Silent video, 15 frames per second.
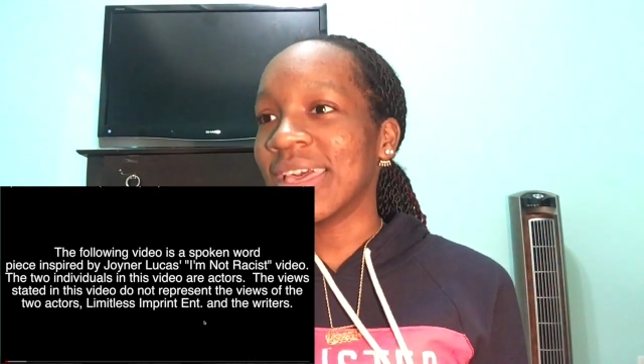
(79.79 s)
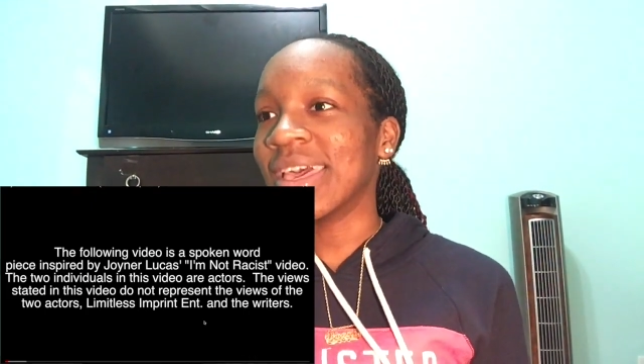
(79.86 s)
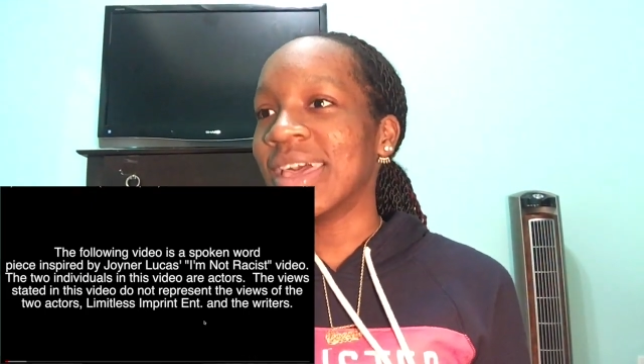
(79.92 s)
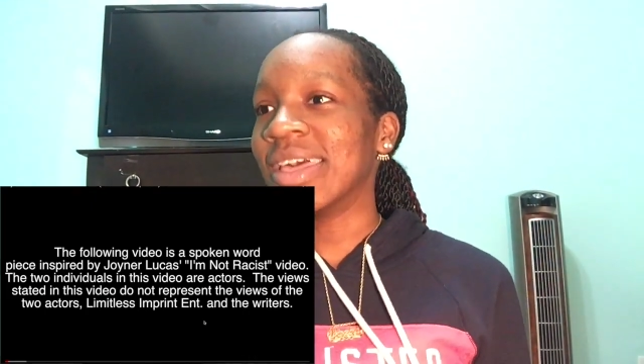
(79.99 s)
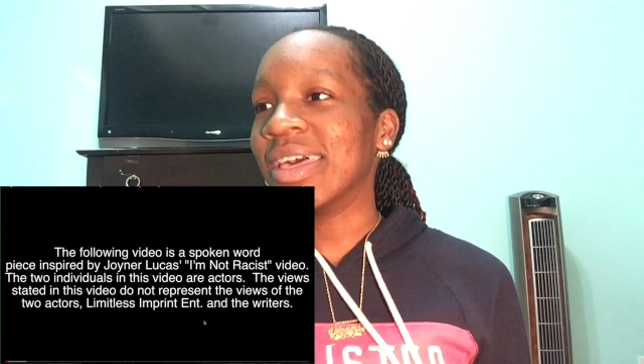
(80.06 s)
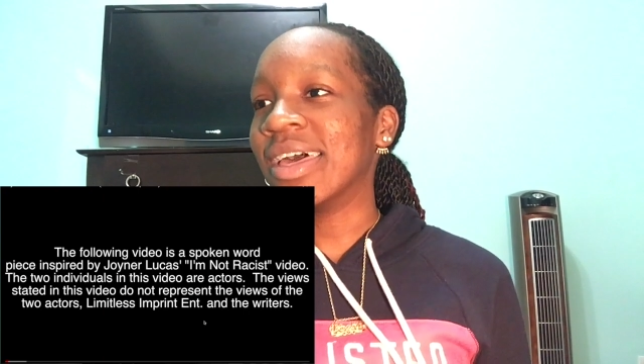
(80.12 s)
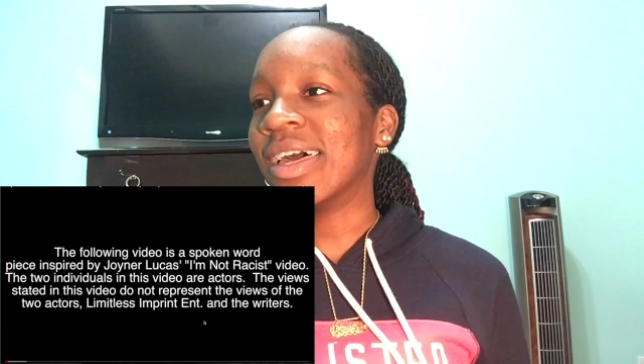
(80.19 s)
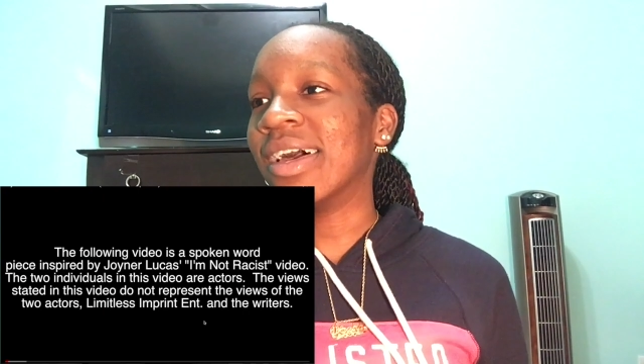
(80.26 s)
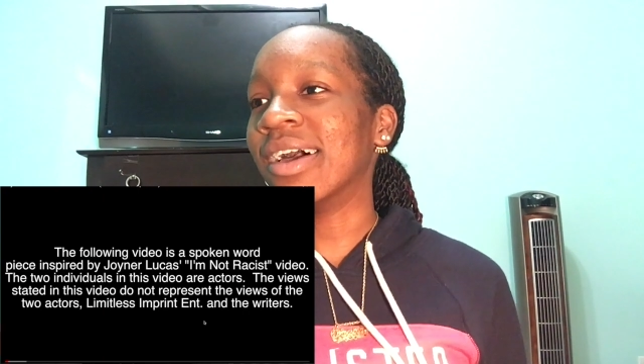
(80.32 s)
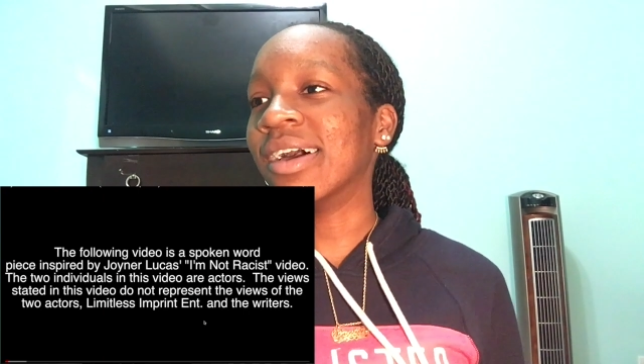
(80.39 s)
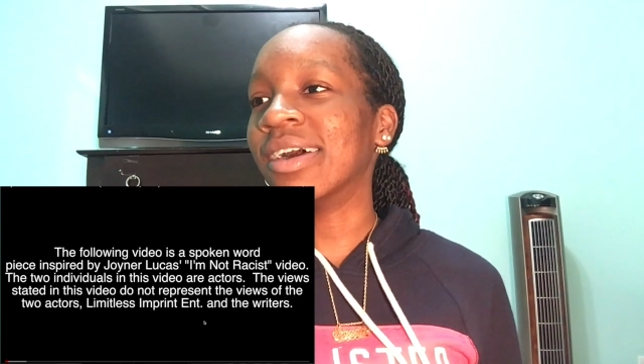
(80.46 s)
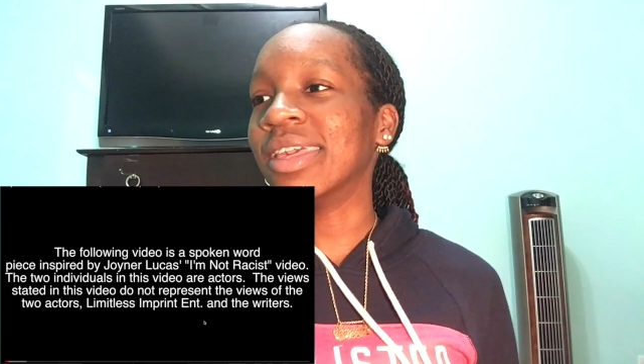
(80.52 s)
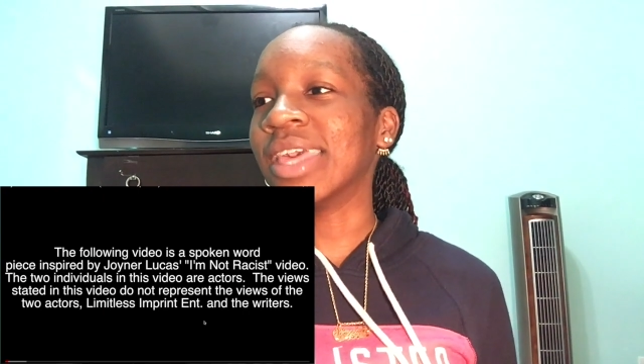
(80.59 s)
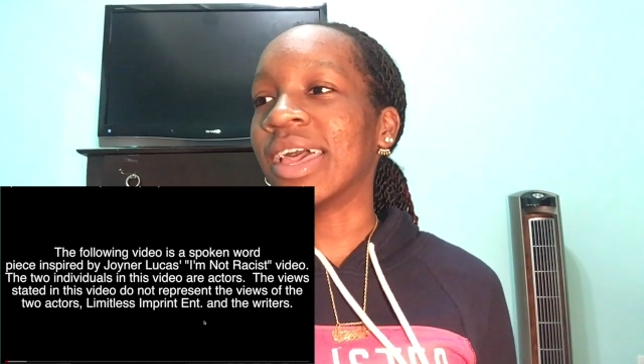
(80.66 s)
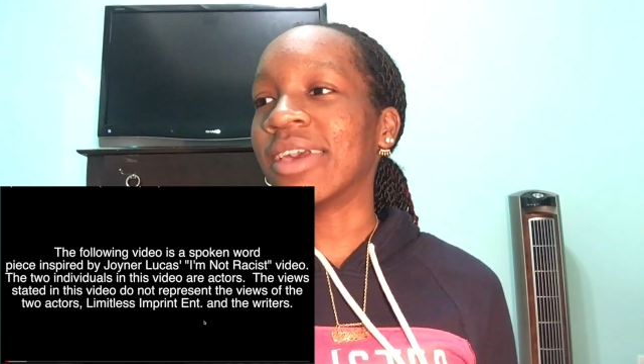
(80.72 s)
and,
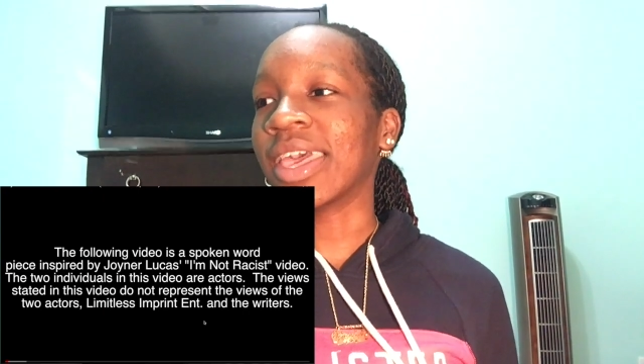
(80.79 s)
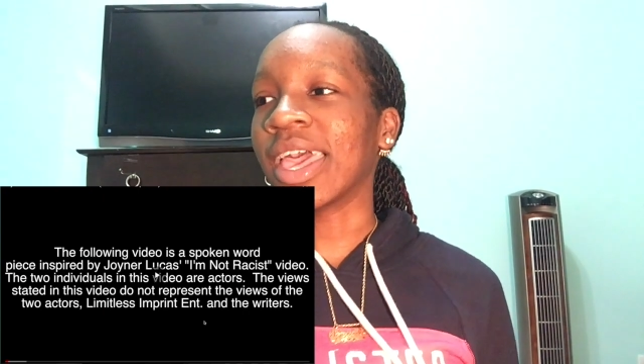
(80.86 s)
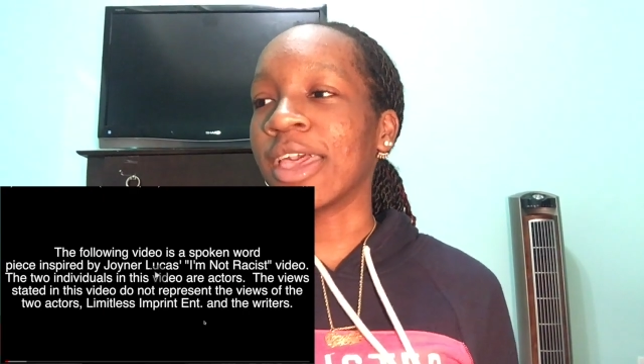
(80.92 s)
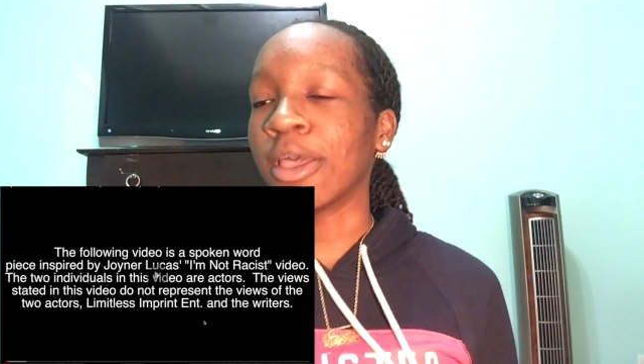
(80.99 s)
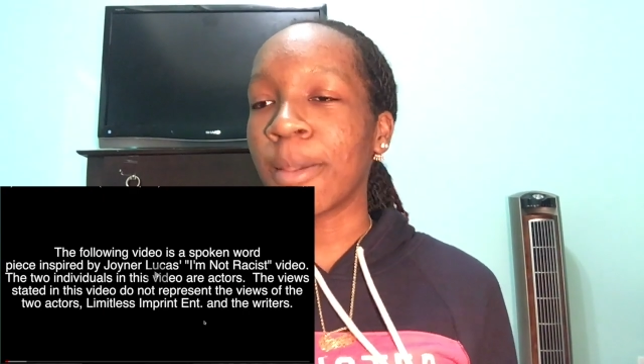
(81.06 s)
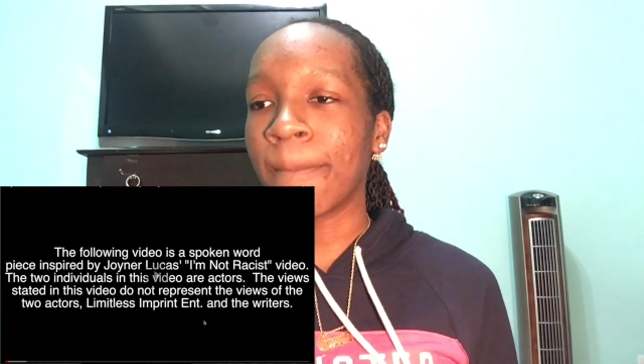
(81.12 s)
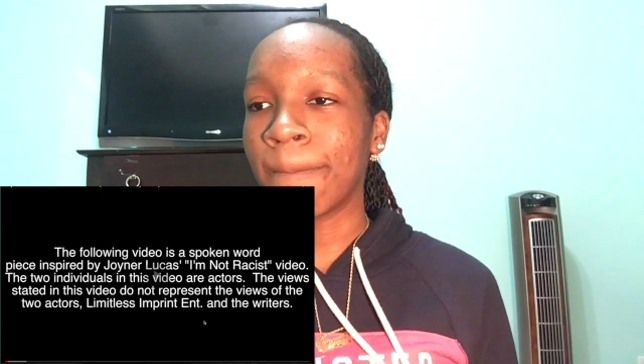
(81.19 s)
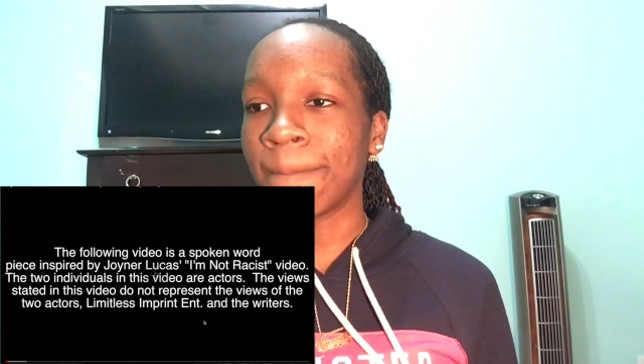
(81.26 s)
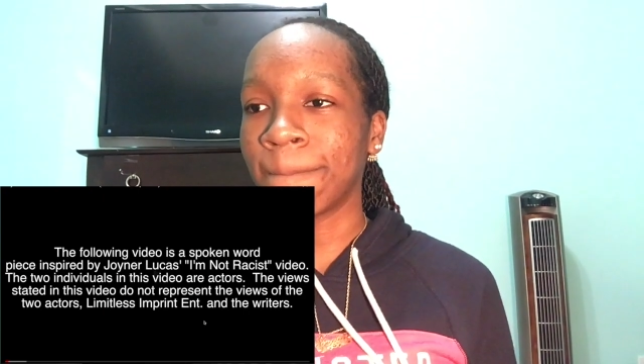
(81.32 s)
okay.